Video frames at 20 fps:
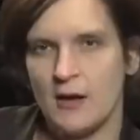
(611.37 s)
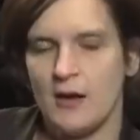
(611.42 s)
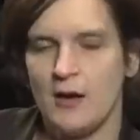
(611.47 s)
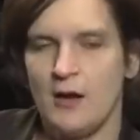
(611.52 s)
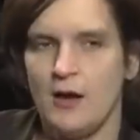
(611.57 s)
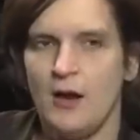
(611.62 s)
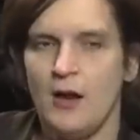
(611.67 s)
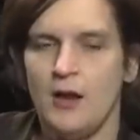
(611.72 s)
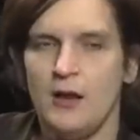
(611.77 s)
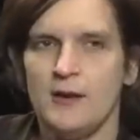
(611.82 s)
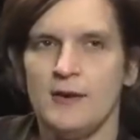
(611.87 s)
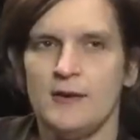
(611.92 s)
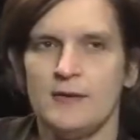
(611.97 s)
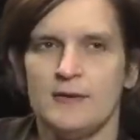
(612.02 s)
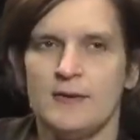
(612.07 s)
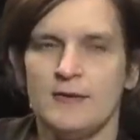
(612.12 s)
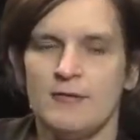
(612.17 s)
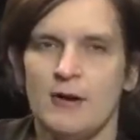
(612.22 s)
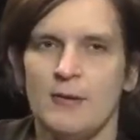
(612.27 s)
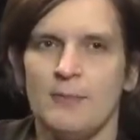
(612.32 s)
And in
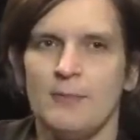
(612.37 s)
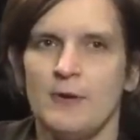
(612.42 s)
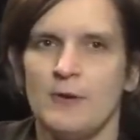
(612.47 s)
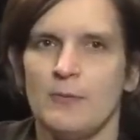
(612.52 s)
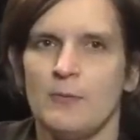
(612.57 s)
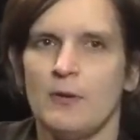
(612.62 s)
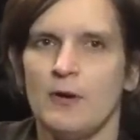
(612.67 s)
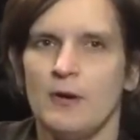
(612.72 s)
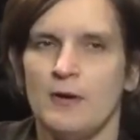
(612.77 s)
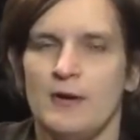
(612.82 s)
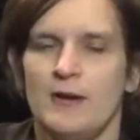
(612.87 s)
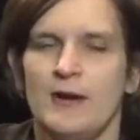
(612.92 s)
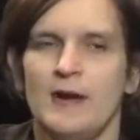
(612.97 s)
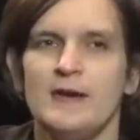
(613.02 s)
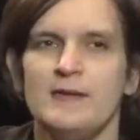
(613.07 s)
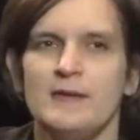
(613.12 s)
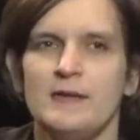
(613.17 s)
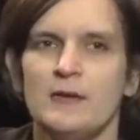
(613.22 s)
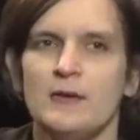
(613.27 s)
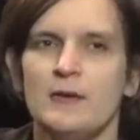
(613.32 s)
the development world, an
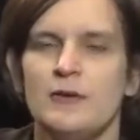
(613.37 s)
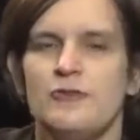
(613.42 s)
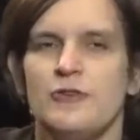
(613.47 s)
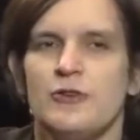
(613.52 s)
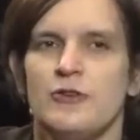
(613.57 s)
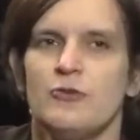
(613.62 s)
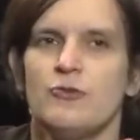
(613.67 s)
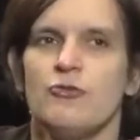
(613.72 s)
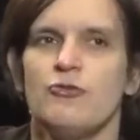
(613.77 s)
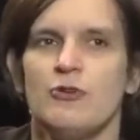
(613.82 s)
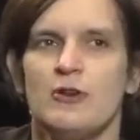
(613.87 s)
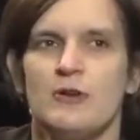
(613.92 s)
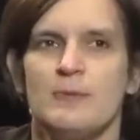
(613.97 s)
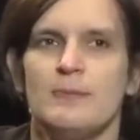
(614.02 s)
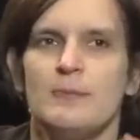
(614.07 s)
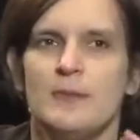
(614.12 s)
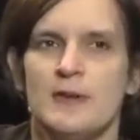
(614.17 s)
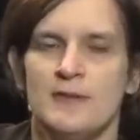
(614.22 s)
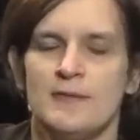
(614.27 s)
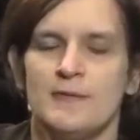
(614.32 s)
ideology usually
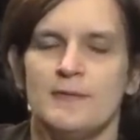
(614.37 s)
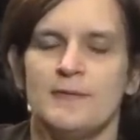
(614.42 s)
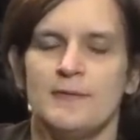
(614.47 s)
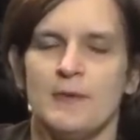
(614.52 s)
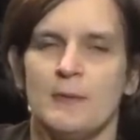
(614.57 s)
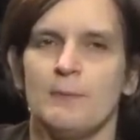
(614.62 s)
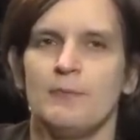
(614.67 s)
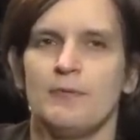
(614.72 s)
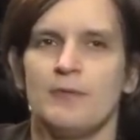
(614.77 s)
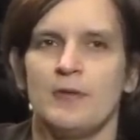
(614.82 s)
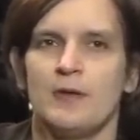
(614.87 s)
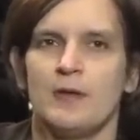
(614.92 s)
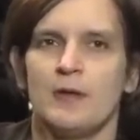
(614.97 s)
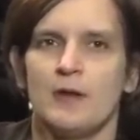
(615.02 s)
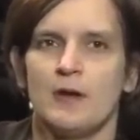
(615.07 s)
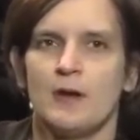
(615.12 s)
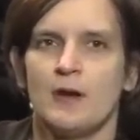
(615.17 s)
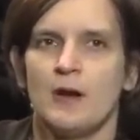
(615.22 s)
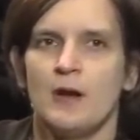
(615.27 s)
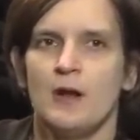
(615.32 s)
means
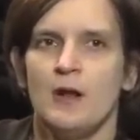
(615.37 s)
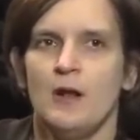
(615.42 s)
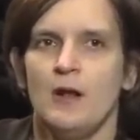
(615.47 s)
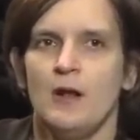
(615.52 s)
something